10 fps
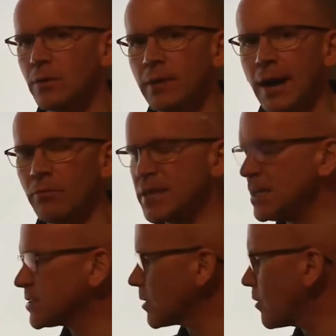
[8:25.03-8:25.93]
Now
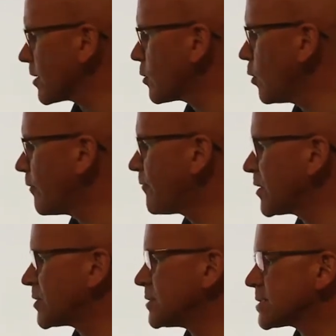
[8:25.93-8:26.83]
these are the
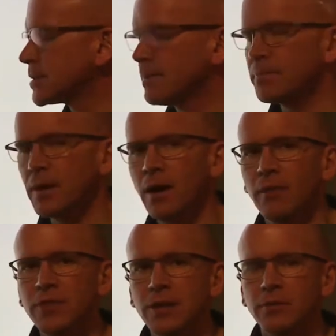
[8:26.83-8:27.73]
coefficients
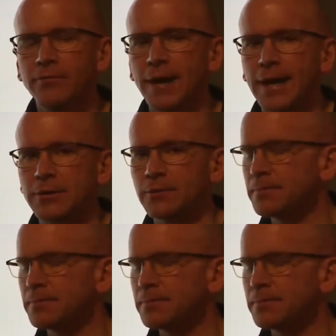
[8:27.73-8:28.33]
of the other factor.